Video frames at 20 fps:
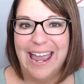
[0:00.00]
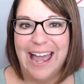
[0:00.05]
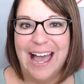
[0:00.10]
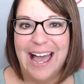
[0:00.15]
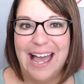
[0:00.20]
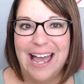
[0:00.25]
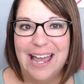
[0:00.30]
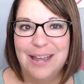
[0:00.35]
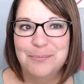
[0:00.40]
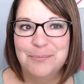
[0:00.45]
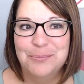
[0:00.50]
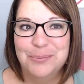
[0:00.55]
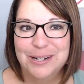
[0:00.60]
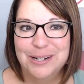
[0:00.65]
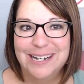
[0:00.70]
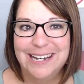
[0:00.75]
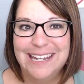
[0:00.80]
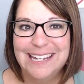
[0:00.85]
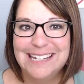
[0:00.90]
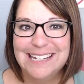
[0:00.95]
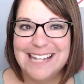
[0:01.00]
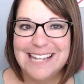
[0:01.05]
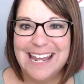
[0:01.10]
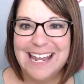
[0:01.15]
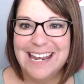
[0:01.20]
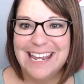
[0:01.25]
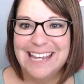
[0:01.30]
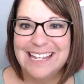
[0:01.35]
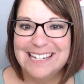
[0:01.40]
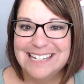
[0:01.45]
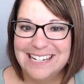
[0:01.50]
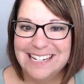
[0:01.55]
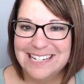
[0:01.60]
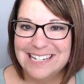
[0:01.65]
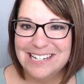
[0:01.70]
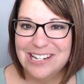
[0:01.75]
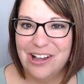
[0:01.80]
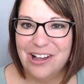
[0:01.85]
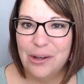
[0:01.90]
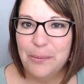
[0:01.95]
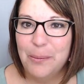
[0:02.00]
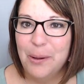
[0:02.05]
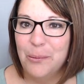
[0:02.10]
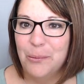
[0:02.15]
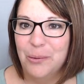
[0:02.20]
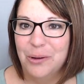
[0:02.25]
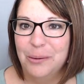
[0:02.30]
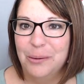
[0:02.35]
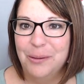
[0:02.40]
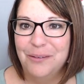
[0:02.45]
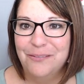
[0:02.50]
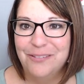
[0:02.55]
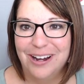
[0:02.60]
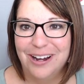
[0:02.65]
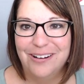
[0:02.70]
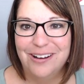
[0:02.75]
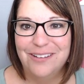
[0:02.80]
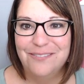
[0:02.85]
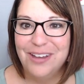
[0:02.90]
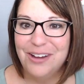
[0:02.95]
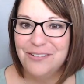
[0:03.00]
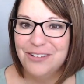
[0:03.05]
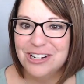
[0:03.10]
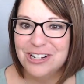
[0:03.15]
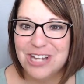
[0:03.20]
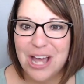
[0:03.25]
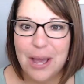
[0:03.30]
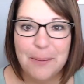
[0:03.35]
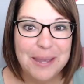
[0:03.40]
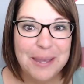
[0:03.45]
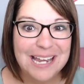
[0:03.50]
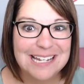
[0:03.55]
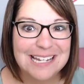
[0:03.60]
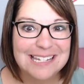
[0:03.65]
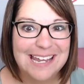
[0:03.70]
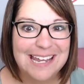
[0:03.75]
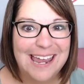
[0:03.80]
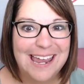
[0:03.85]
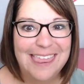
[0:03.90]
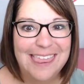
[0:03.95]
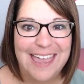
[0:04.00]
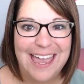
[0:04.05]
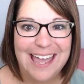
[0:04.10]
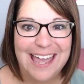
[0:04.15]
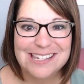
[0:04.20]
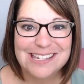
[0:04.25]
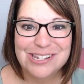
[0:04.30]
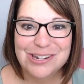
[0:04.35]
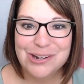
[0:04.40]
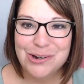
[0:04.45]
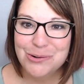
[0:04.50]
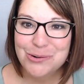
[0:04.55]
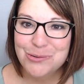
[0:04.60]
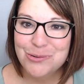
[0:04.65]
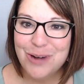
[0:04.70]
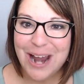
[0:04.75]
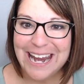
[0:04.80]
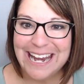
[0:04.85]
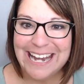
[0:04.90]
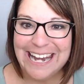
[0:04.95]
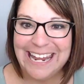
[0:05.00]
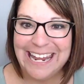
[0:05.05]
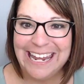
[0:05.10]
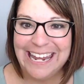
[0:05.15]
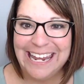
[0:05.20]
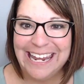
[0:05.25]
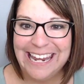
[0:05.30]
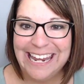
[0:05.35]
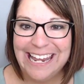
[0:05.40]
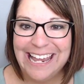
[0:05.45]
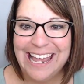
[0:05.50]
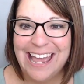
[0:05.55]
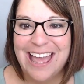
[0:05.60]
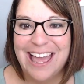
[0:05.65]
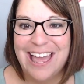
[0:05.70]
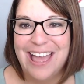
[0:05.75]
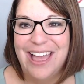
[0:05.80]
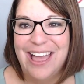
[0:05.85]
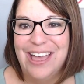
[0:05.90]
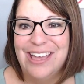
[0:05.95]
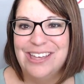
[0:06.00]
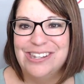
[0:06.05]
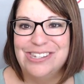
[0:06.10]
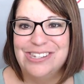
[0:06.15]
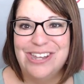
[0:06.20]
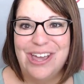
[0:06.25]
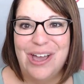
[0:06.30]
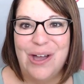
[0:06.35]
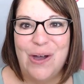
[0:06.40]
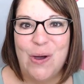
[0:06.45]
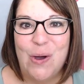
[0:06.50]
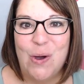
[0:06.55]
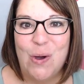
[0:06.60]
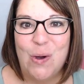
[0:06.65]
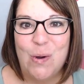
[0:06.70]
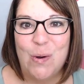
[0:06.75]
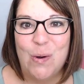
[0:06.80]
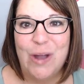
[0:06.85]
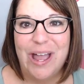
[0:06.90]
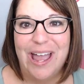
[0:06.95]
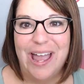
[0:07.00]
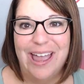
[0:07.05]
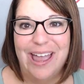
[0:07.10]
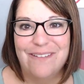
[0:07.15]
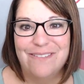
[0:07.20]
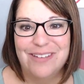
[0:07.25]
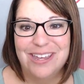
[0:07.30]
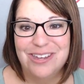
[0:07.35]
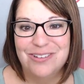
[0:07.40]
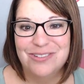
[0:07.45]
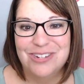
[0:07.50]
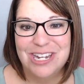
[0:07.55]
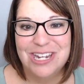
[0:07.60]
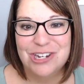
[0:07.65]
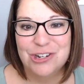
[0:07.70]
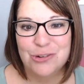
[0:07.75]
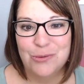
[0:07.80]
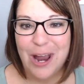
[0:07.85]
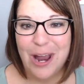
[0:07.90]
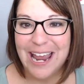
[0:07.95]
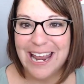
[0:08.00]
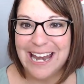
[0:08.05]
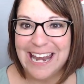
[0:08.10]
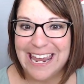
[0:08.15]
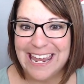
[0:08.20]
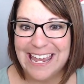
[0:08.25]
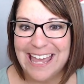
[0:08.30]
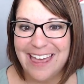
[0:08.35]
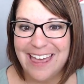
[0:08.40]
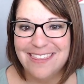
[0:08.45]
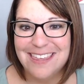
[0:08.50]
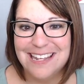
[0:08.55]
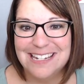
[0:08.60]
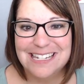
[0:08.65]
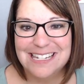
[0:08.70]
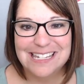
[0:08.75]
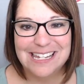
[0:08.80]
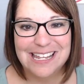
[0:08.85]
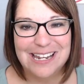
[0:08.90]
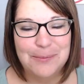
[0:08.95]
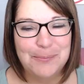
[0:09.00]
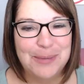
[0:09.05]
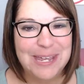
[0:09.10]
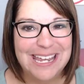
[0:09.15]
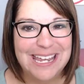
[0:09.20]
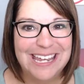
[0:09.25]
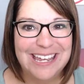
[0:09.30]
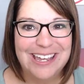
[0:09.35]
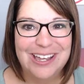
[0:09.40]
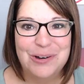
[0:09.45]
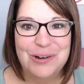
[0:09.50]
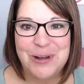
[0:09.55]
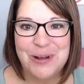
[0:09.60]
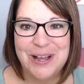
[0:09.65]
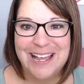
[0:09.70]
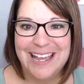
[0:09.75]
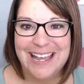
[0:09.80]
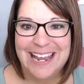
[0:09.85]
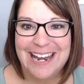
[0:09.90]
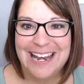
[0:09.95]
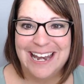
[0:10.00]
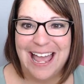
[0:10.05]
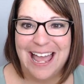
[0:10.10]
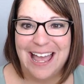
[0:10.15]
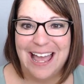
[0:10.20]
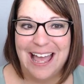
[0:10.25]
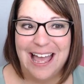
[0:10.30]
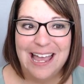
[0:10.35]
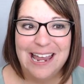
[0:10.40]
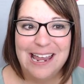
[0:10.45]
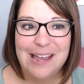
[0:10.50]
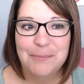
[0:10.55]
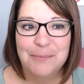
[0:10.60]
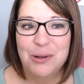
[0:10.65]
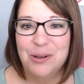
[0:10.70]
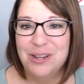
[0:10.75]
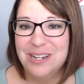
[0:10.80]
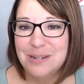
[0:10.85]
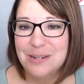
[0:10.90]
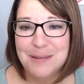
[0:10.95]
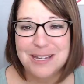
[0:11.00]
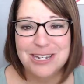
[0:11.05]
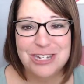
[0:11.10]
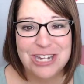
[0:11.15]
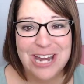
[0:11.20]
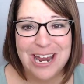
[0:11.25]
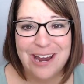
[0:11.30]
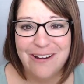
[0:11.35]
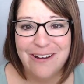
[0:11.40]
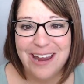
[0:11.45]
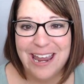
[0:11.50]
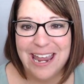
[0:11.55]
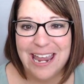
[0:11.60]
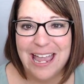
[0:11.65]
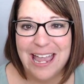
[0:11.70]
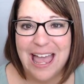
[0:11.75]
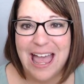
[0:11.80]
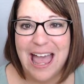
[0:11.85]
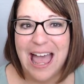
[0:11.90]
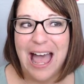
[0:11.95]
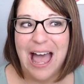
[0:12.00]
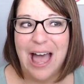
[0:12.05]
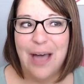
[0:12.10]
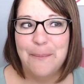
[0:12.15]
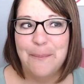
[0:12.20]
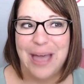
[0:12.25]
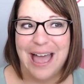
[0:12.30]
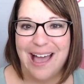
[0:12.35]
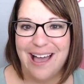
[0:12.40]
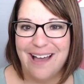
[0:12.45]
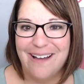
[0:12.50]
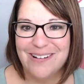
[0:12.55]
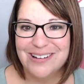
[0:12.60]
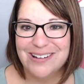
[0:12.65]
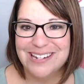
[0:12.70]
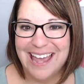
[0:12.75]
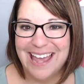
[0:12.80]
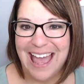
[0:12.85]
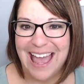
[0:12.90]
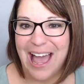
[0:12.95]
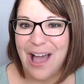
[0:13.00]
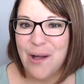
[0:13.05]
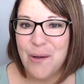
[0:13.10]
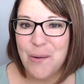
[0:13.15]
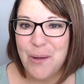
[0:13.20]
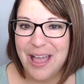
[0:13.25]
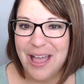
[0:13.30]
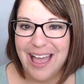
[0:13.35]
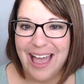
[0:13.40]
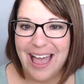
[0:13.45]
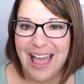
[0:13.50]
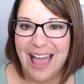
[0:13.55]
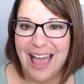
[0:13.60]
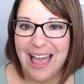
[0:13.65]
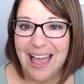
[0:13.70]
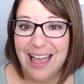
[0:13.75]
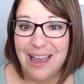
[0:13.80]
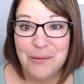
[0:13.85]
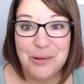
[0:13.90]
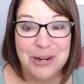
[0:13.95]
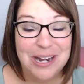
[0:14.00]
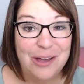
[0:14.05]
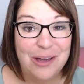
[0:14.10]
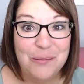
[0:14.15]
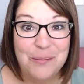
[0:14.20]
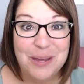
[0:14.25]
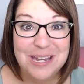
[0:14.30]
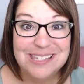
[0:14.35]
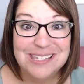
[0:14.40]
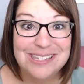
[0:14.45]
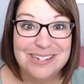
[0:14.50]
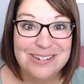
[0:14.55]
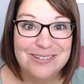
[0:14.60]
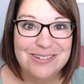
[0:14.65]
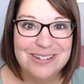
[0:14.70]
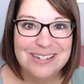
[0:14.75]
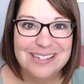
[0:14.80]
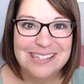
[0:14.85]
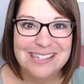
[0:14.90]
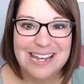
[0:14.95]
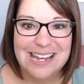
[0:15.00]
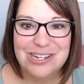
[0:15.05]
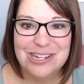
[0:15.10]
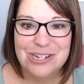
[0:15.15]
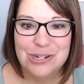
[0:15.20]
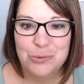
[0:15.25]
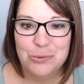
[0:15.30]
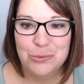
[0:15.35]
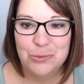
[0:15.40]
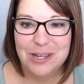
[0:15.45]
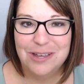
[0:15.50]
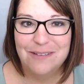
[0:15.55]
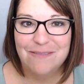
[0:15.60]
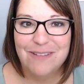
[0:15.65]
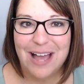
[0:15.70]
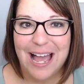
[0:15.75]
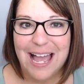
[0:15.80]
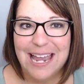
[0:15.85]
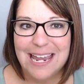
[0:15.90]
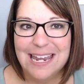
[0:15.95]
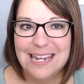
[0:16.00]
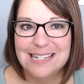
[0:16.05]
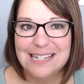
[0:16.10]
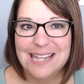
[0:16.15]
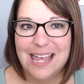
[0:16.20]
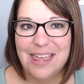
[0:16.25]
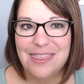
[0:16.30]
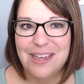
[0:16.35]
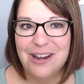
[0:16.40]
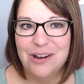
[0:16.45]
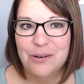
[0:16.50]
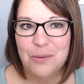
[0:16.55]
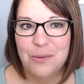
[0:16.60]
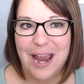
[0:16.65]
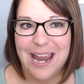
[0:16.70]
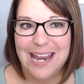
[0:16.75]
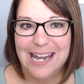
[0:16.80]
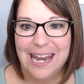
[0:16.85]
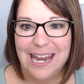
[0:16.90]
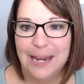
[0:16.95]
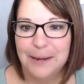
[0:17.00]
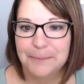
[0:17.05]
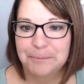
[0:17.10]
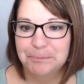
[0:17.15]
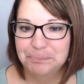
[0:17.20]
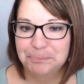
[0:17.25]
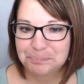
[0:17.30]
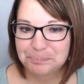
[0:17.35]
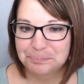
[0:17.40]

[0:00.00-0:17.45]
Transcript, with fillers: I'm pretty excited because I get to talk about one of my very favorite topics, and that's writing. So if you teach writing, this is going to be a good one. I am going to be sharing about how I would help my students to revise their writing.